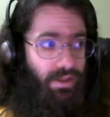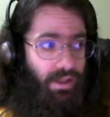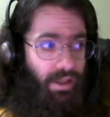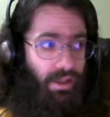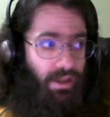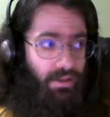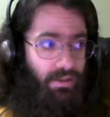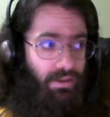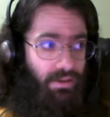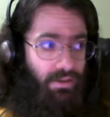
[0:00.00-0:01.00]

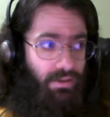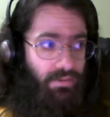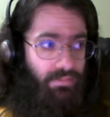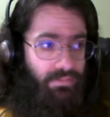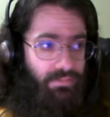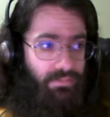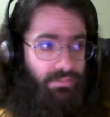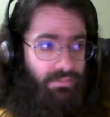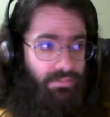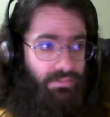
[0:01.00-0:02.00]
And
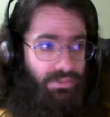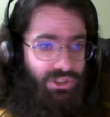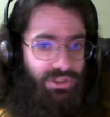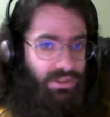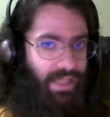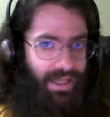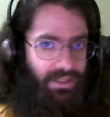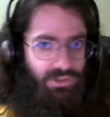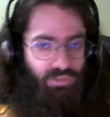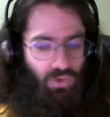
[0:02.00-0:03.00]
It just
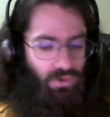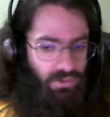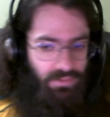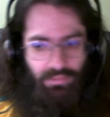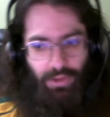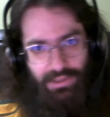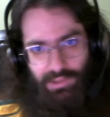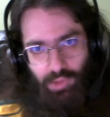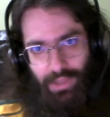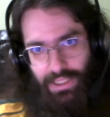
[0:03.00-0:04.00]
adds more
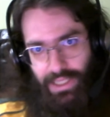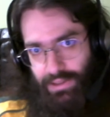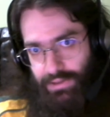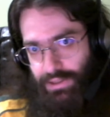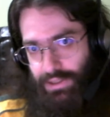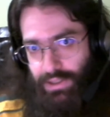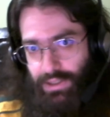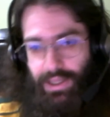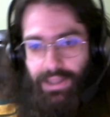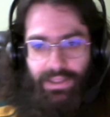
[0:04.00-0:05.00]
possible metadata,
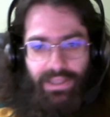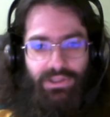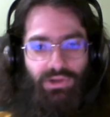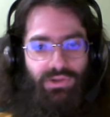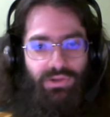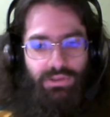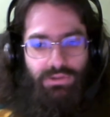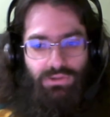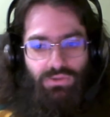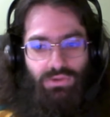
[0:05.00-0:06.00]
and that's how you can
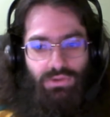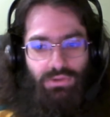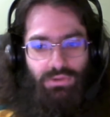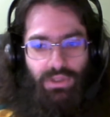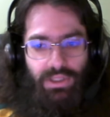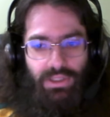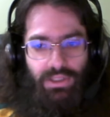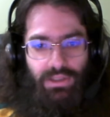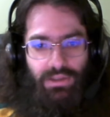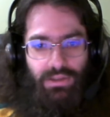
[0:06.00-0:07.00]
store
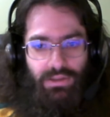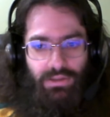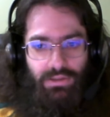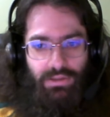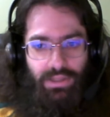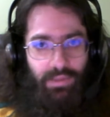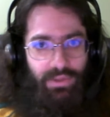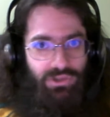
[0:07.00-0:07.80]
the name of the